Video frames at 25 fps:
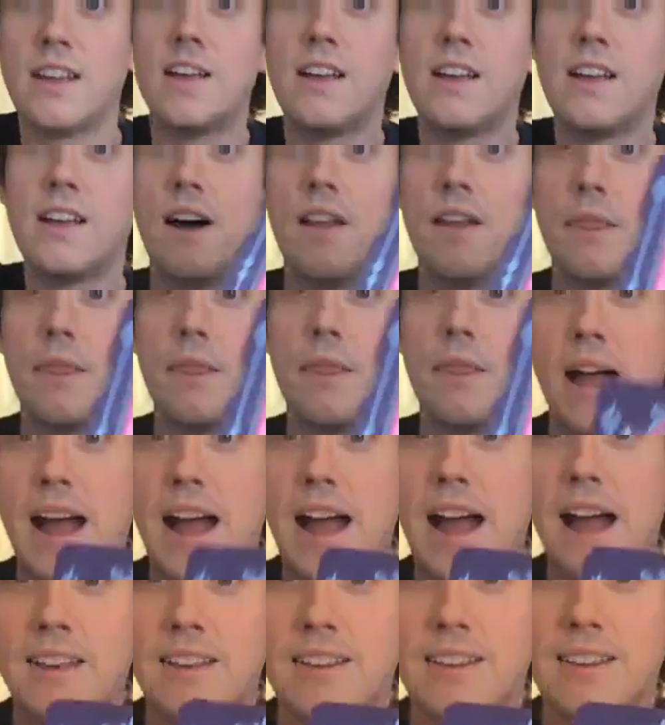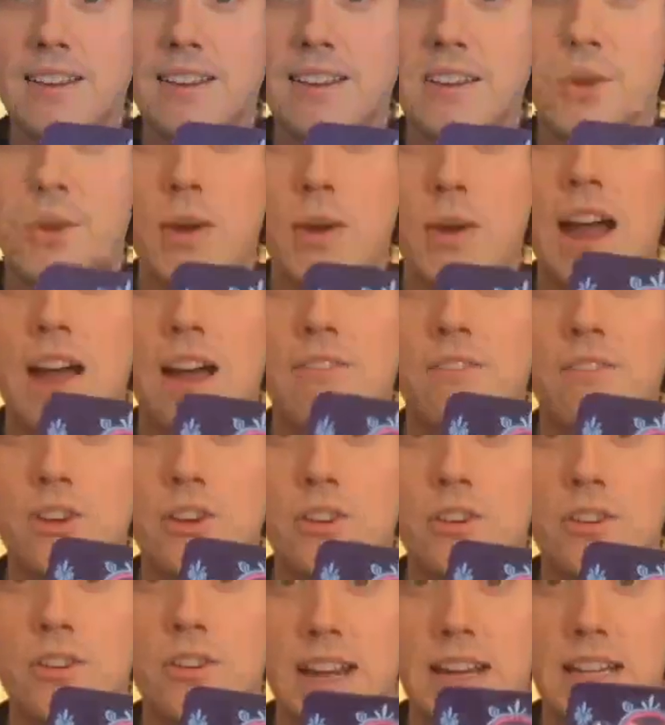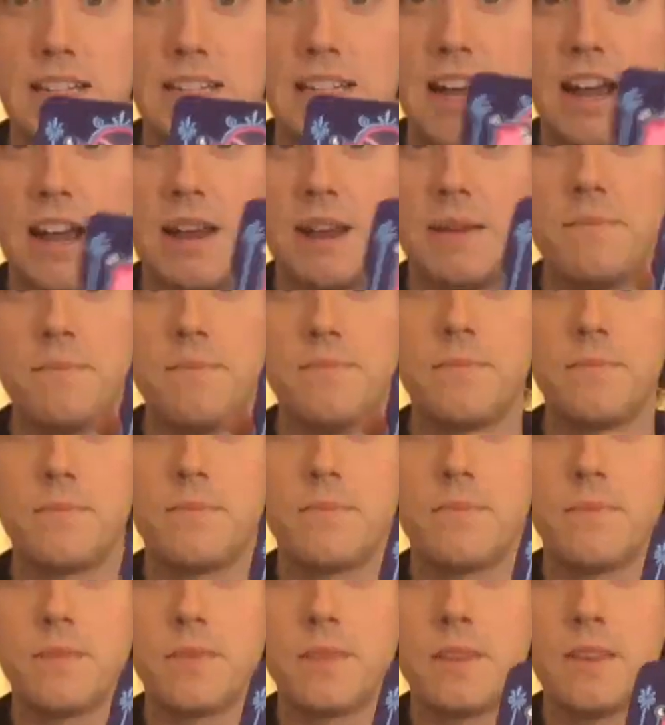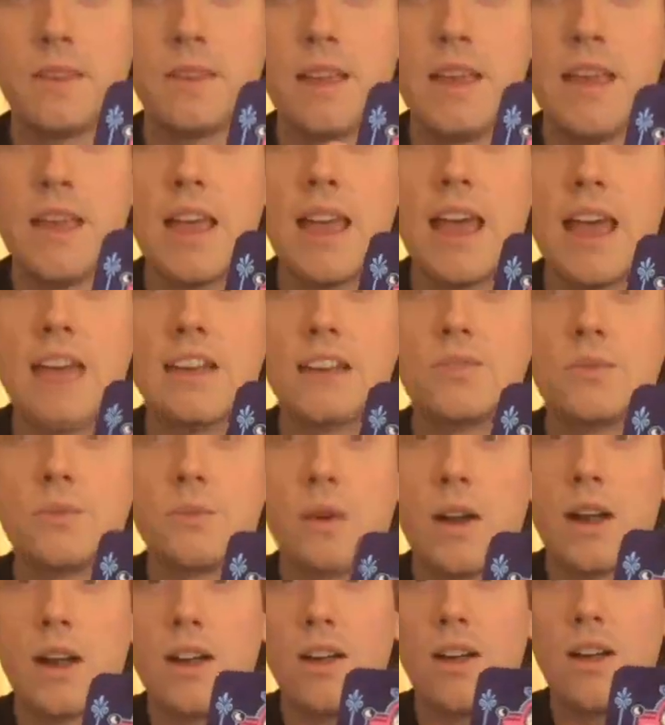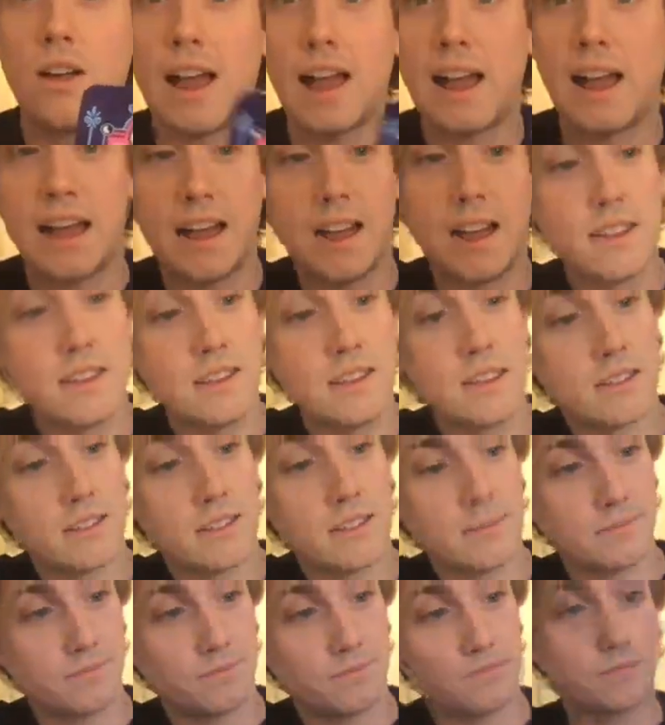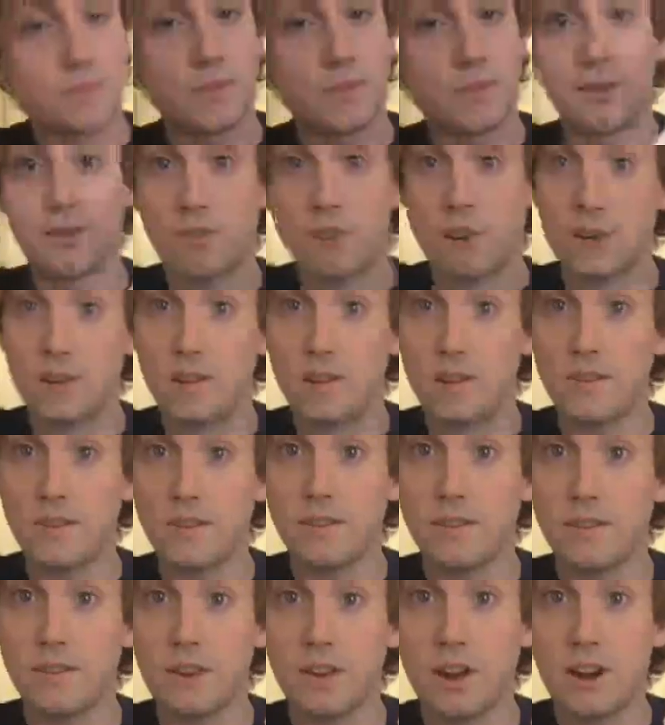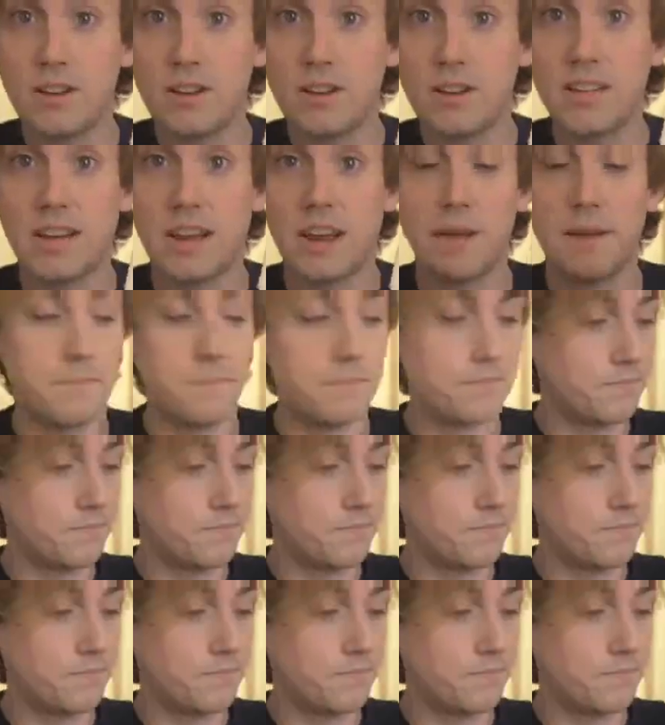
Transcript: On the back, you have your nighttime, as well as the front, our daytime.